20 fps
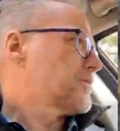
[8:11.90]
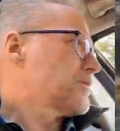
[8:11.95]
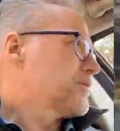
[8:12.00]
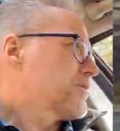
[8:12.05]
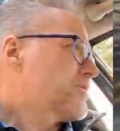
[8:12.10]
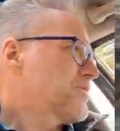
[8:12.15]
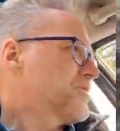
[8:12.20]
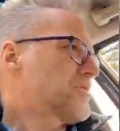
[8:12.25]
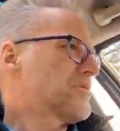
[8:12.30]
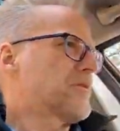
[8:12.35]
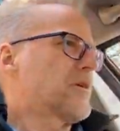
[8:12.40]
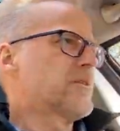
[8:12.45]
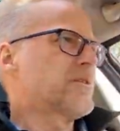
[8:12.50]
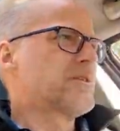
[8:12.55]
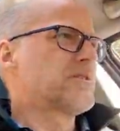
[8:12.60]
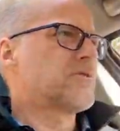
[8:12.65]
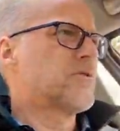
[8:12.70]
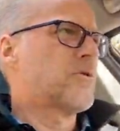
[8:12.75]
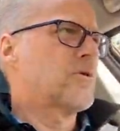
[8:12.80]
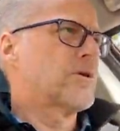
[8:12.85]
Just around
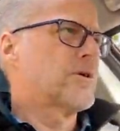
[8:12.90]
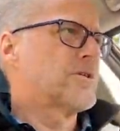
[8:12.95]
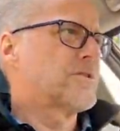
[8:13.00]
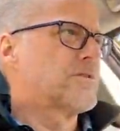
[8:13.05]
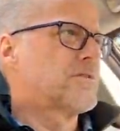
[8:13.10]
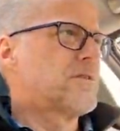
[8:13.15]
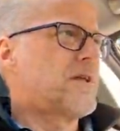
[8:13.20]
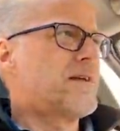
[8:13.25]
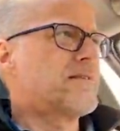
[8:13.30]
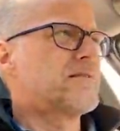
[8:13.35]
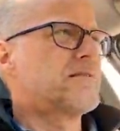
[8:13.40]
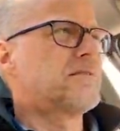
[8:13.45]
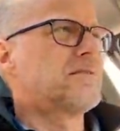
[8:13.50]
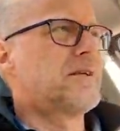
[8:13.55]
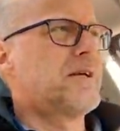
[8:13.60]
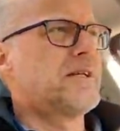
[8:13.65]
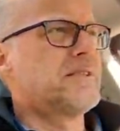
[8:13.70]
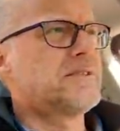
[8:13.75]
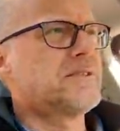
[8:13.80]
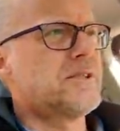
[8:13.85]
these corners, the last little
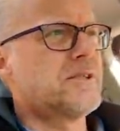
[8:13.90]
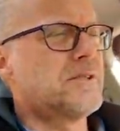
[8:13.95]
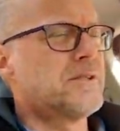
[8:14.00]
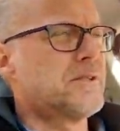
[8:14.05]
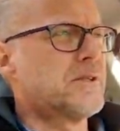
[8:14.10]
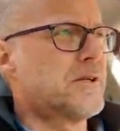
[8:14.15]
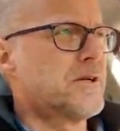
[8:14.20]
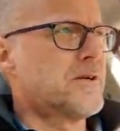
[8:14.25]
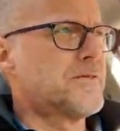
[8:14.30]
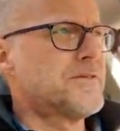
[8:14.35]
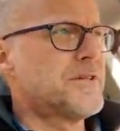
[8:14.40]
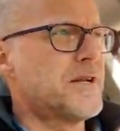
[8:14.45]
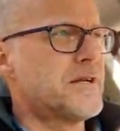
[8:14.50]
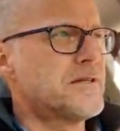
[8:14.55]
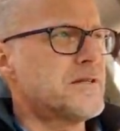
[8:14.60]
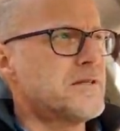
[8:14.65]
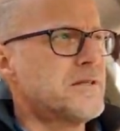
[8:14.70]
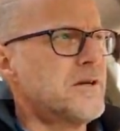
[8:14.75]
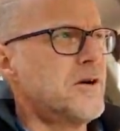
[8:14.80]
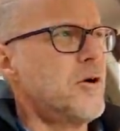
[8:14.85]
S curves here.
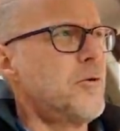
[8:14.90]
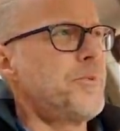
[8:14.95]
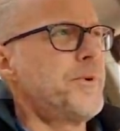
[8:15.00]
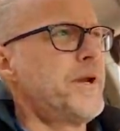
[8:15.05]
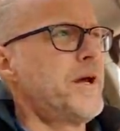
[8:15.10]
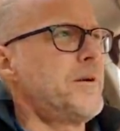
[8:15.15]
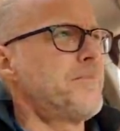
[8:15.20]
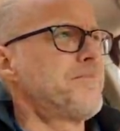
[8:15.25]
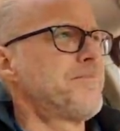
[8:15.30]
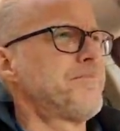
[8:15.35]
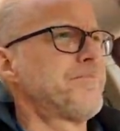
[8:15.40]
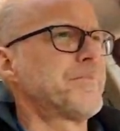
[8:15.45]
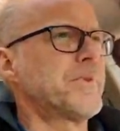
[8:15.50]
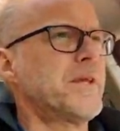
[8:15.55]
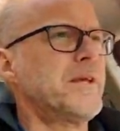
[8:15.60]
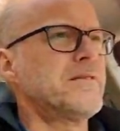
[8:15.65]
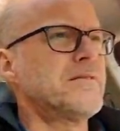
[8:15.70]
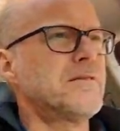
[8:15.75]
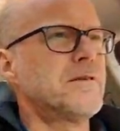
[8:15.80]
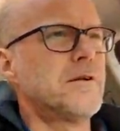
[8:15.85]
It's going to open up. It
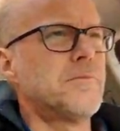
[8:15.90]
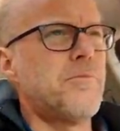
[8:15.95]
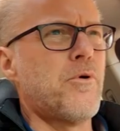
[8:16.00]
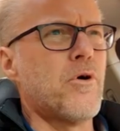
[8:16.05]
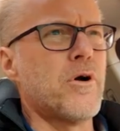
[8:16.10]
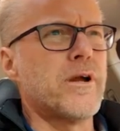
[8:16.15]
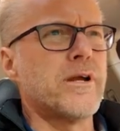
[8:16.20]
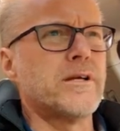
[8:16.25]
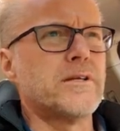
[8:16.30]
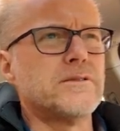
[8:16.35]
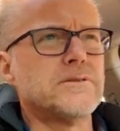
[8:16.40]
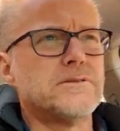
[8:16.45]
gets a little boring.